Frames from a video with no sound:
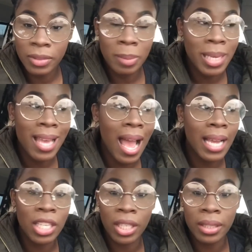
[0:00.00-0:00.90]
to be
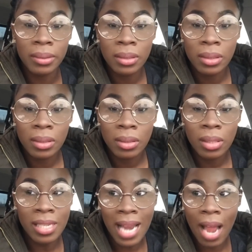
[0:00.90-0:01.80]
kinder,
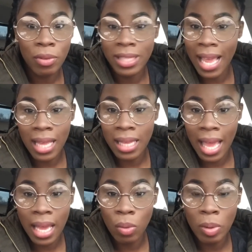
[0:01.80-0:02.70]
to not
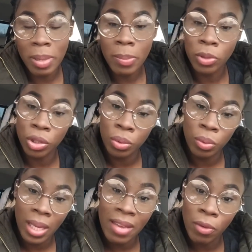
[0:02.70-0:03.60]
retaliate when people
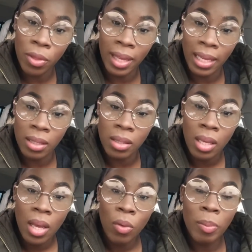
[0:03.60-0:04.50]
do evil things,
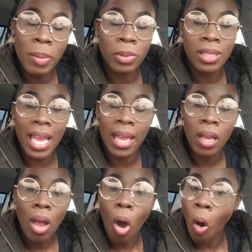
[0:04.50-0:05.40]
when people say
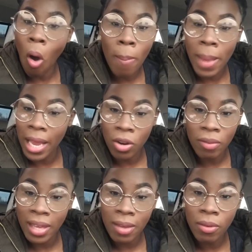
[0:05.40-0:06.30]
all manner
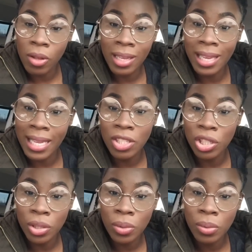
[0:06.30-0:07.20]
of evil against
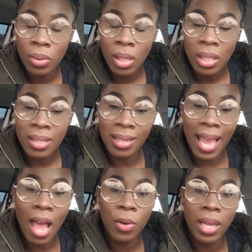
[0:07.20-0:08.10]
you, to
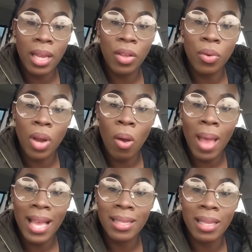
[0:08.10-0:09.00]
count it,
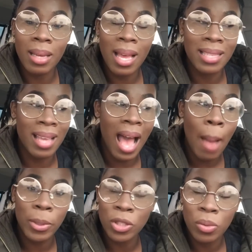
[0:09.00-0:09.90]
as an
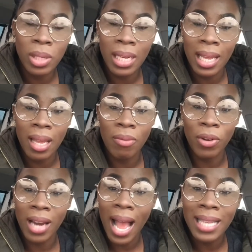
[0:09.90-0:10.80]
opportunity
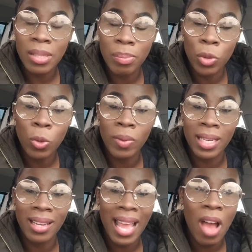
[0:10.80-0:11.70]
for God to move,
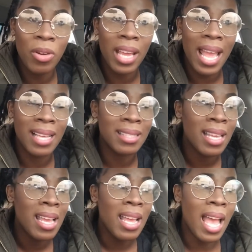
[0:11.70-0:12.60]
and to count it
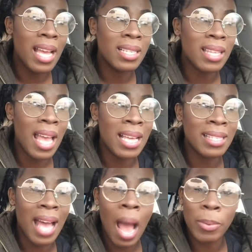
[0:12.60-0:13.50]
as
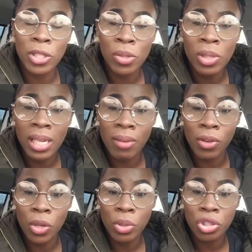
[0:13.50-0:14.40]
an opportunity
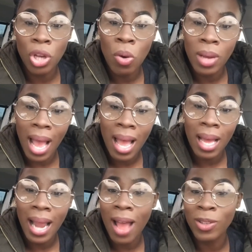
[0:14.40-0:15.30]
for you to show
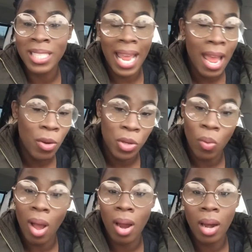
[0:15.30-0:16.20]
God how down
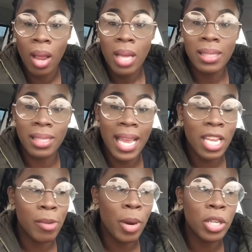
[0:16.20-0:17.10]
you are, to
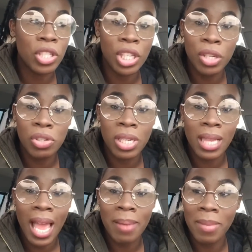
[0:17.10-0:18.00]
take your persecution
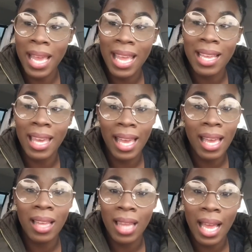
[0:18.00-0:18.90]
like, man,
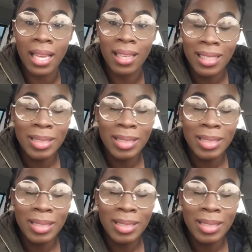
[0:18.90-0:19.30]
yeah, like,